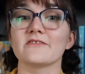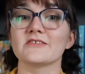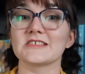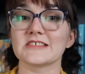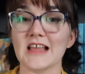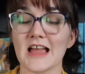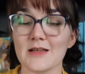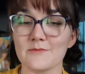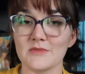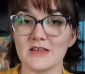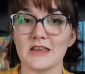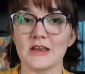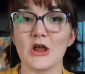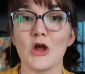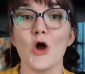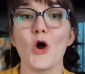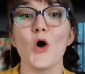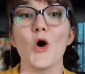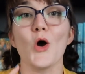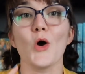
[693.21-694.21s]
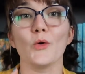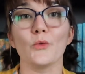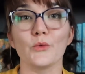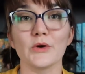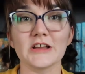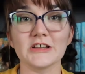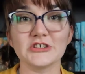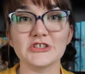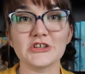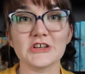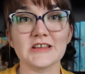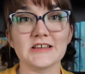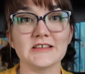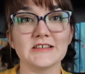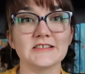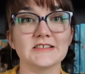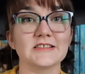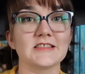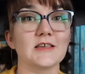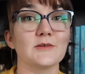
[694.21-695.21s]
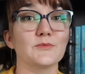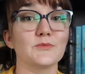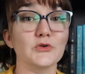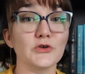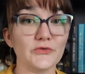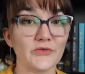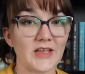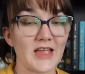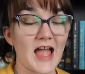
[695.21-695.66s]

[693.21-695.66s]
Simon, which is the movie